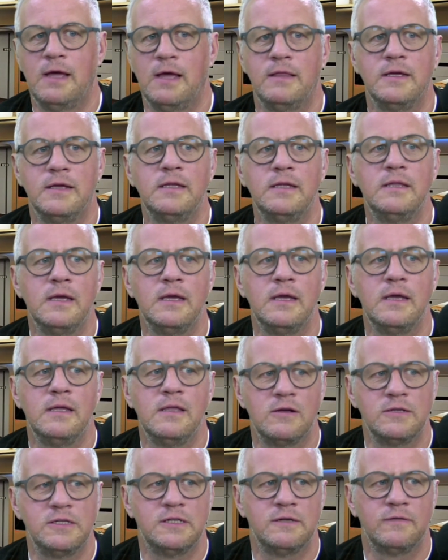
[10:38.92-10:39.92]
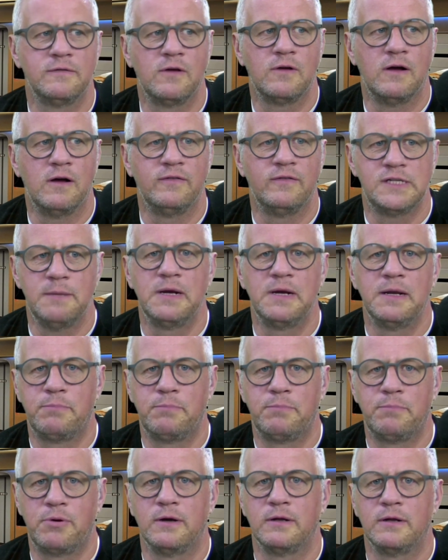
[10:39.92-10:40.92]
the Aussies have got a similar
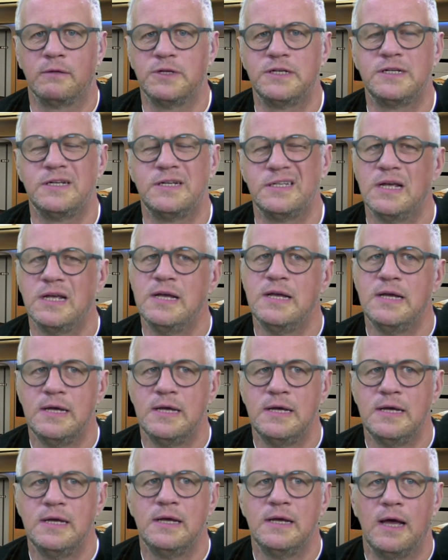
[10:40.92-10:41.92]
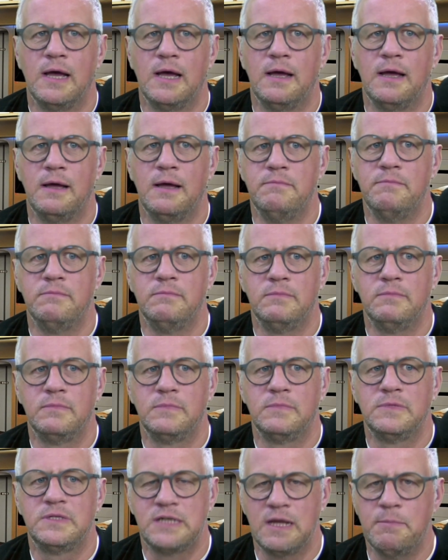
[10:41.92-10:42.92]
product, which is
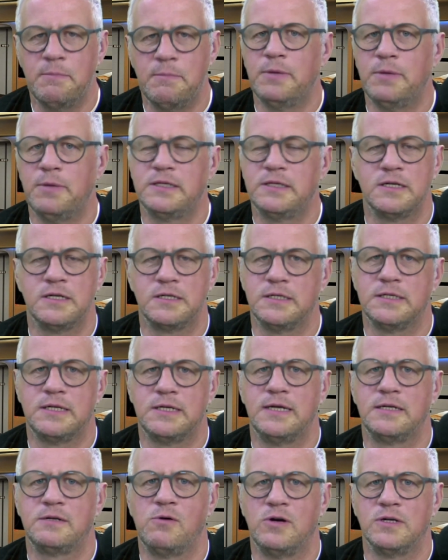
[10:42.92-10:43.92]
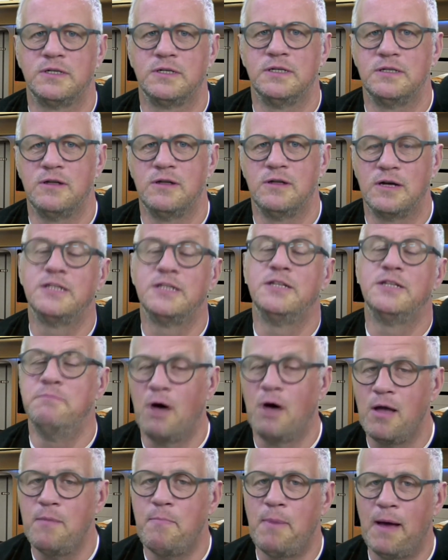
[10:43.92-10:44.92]
similar but doesn't taste quite as nice to
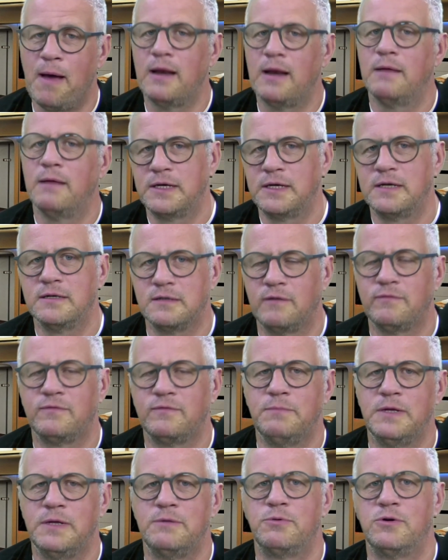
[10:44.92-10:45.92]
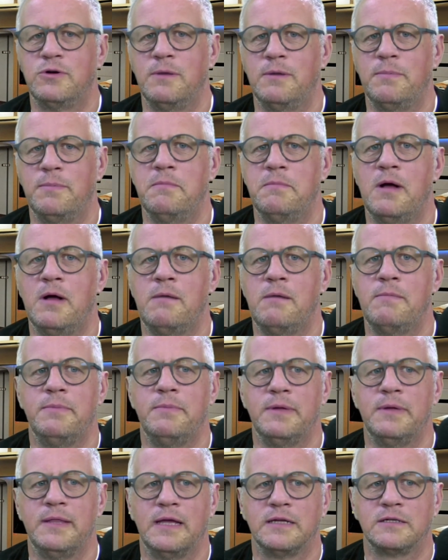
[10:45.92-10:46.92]
my palate because I've been brought up on Marmite.
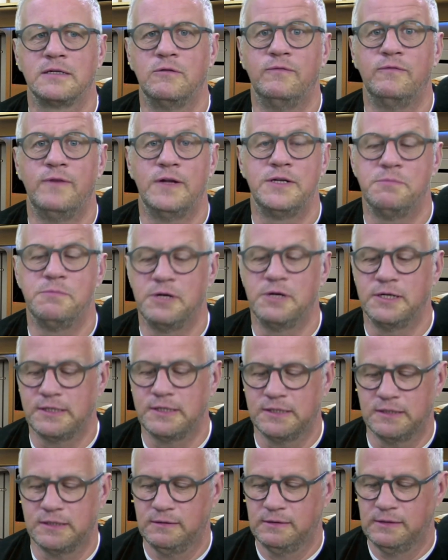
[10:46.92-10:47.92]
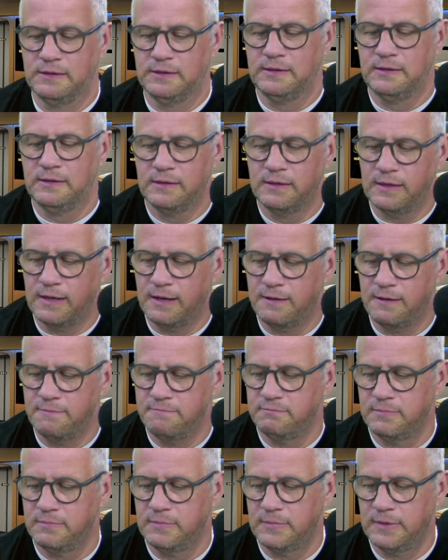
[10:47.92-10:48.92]
But that's called Vegemite,
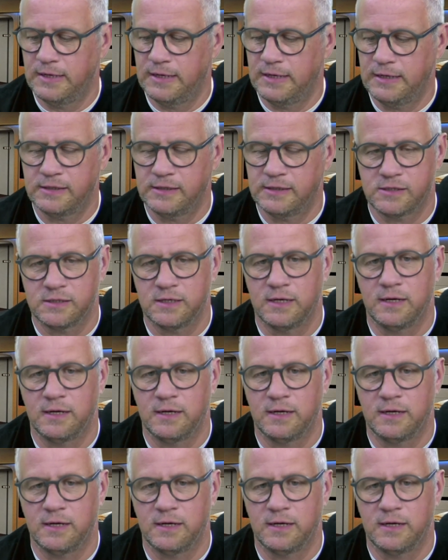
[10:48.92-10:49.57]
and it's